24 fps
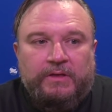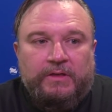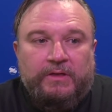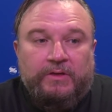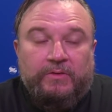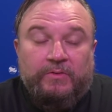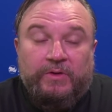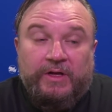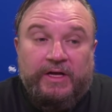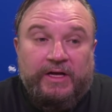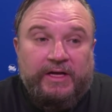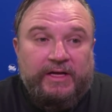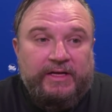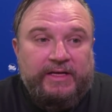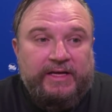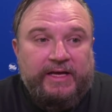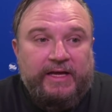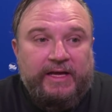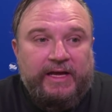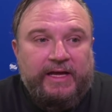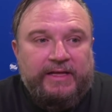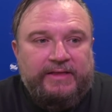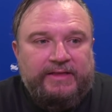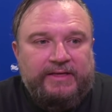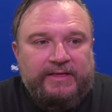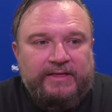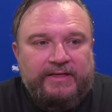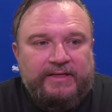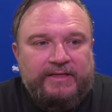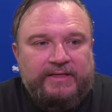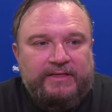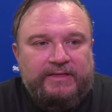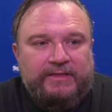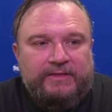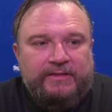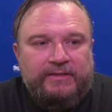Well, again,
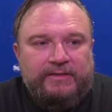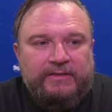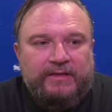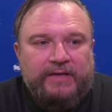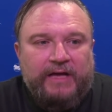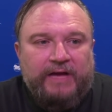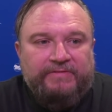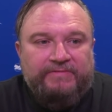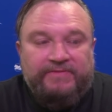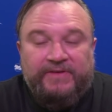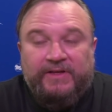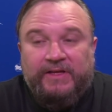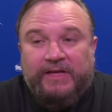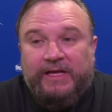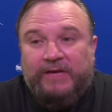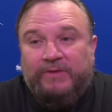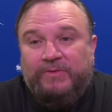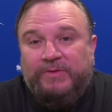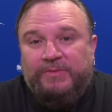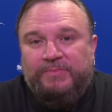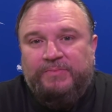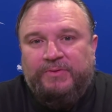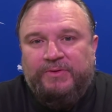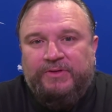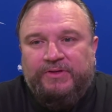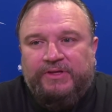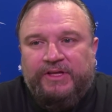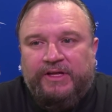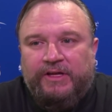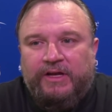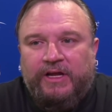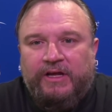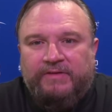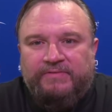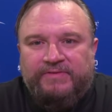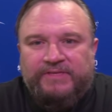I feel like we pulled that
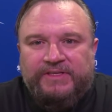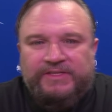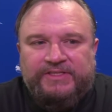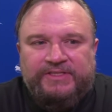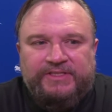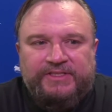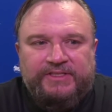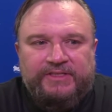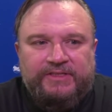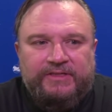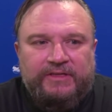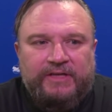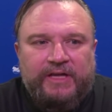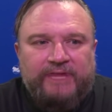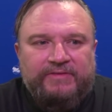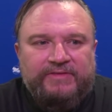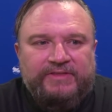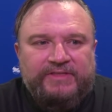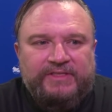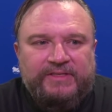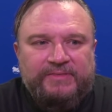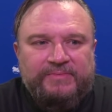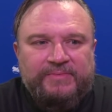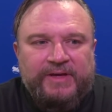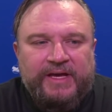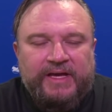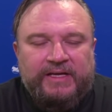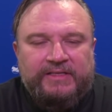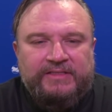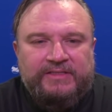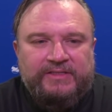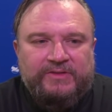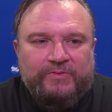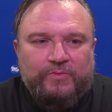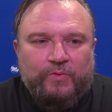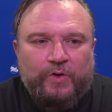off this year. Obviously,
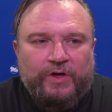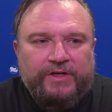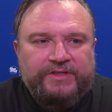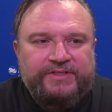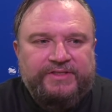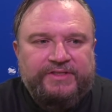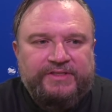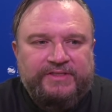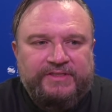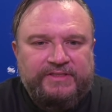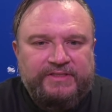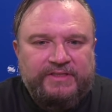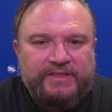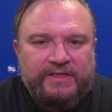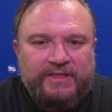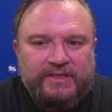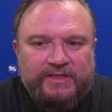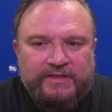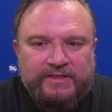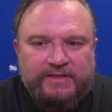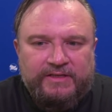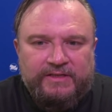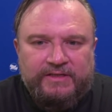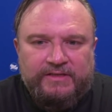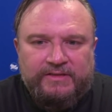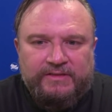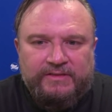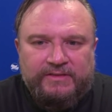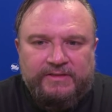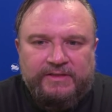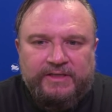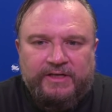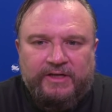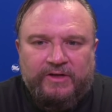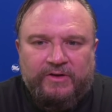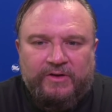Maxey wasn't,
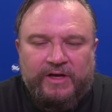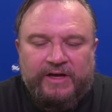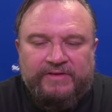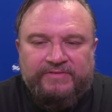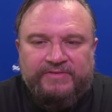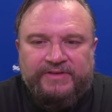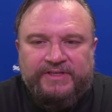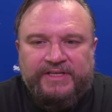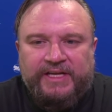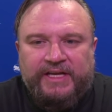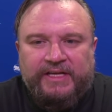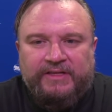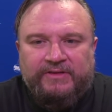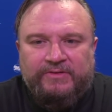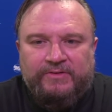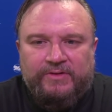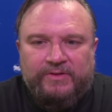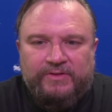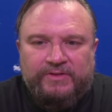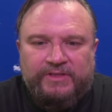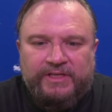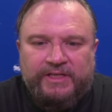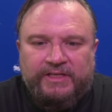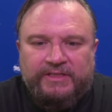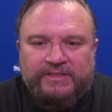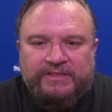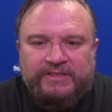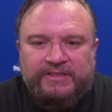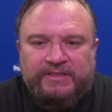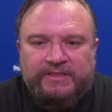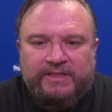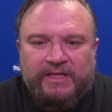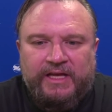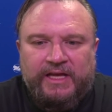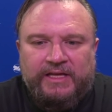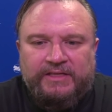you know, every day in the
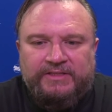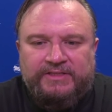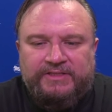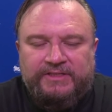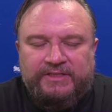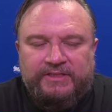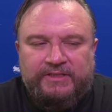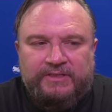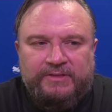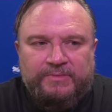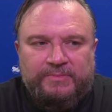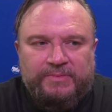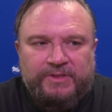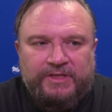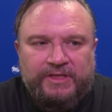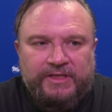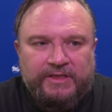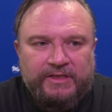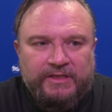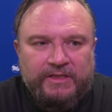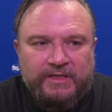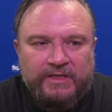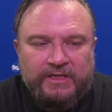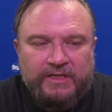rotation last year, but